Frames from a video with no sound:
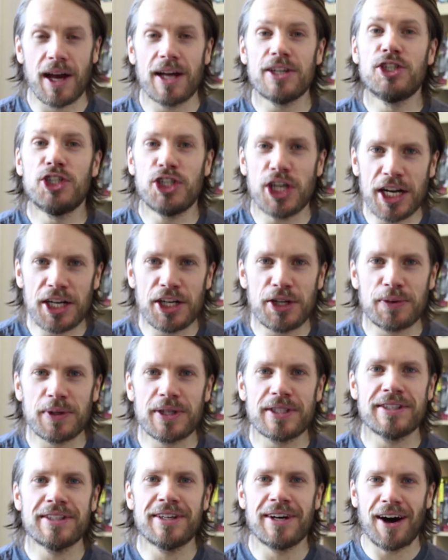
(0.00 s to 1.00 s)
a
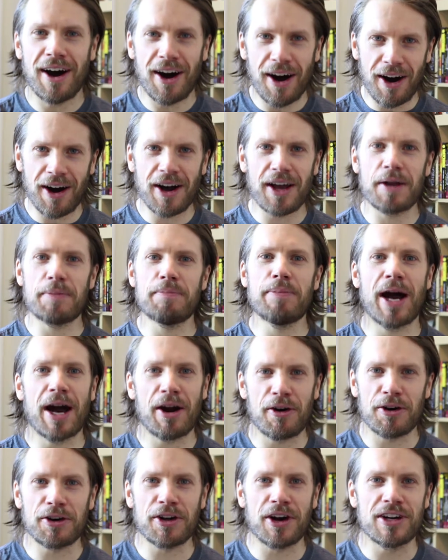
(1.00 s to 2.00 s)
genuine Iron
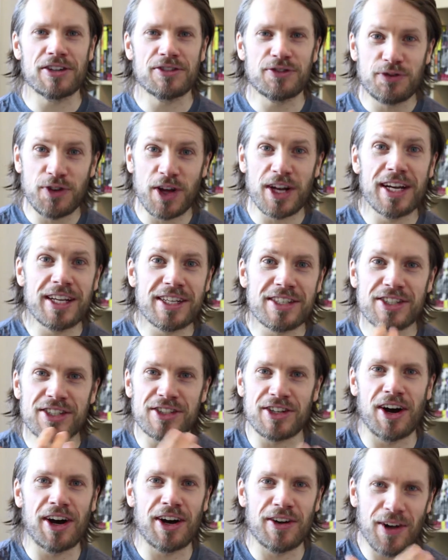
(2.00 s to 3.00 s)
Paradise fitness
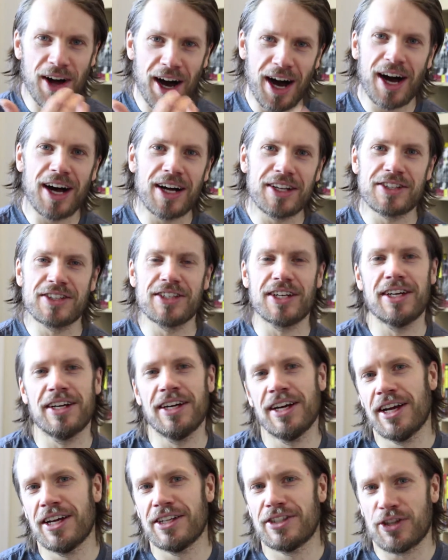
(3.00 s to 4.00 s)
style
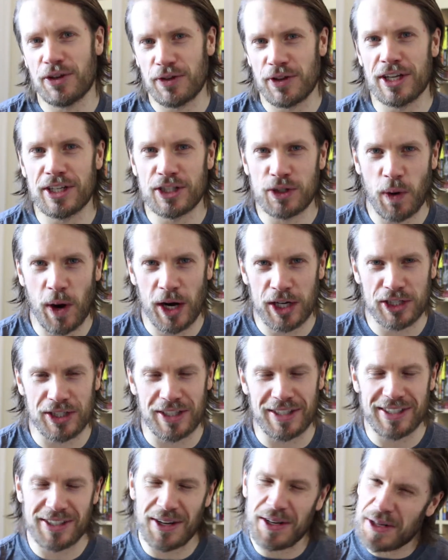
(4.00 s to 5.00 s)
answer to these
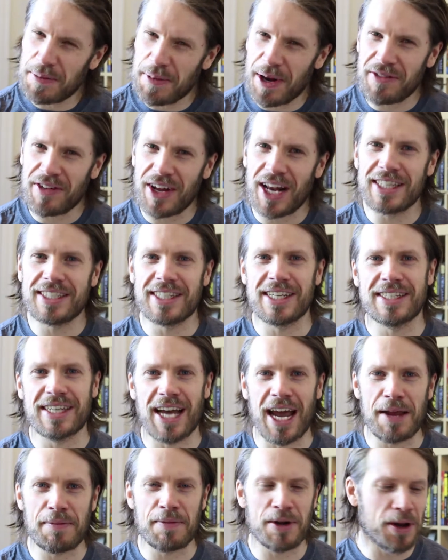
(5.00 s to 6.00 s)
questions. There's a bit of
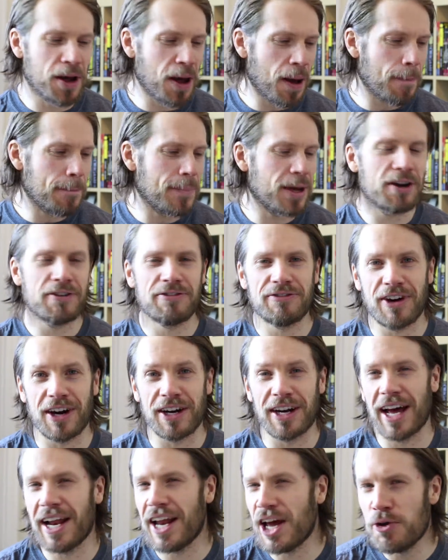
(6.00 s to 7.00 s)
entertainment, a bit of
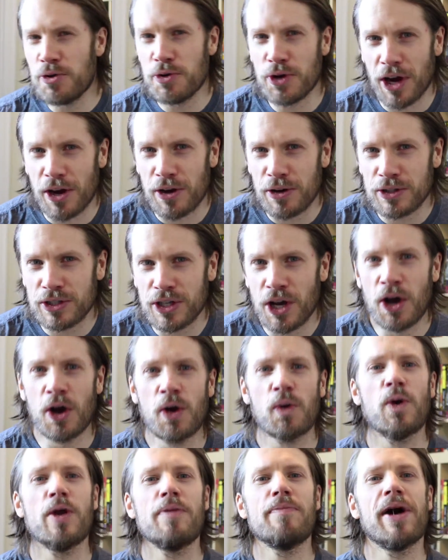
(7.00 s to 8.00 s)
fun, and who knows,
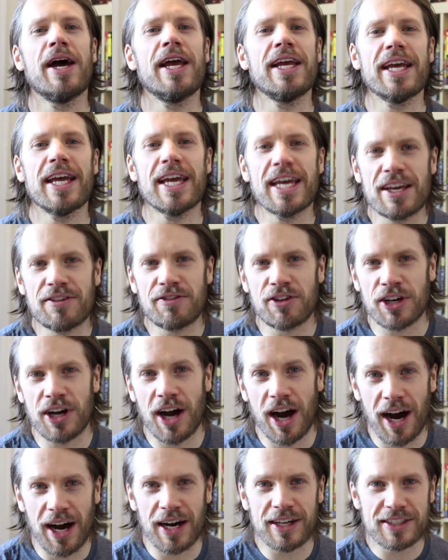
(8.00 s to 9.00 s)
we may even
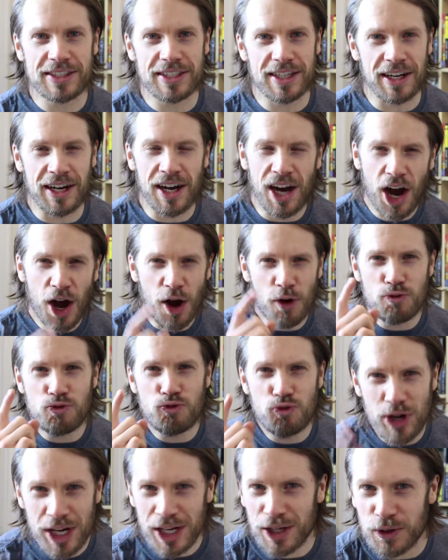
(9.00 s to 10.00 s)
answer a
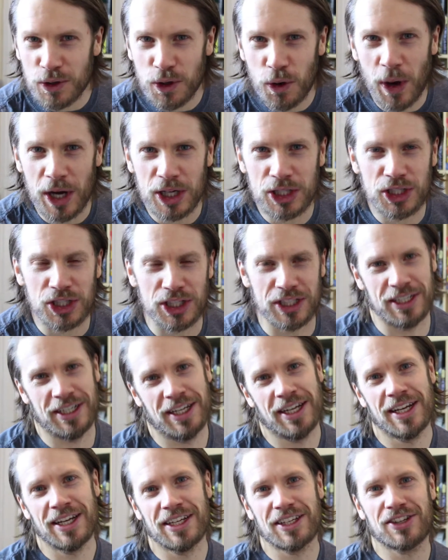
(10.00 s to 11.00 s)
real question
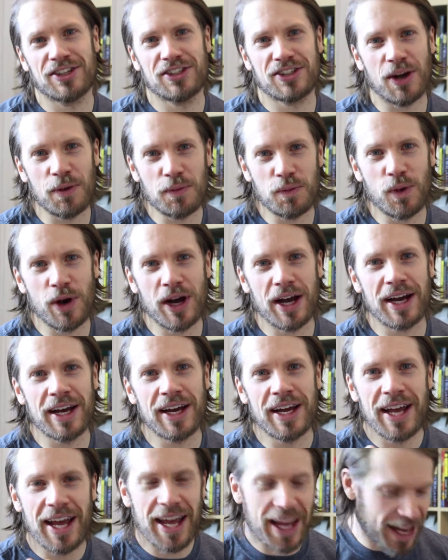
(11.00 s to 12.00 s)

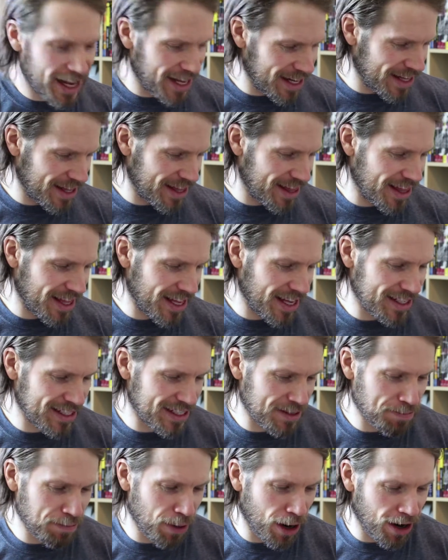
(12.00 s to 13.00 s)
somewhere in
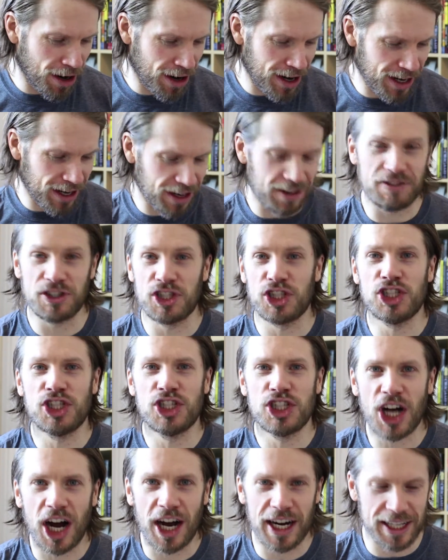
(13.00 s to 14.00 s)
this pile of
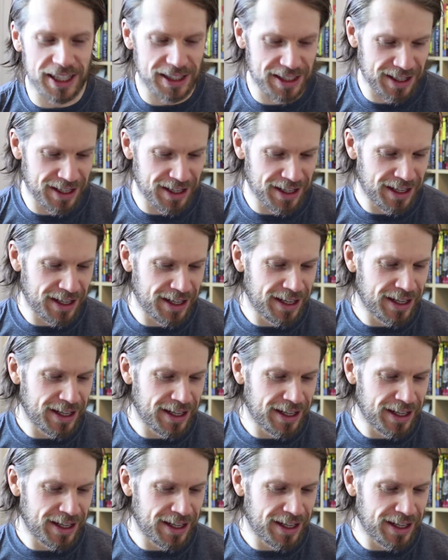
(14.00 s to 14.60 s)
shite.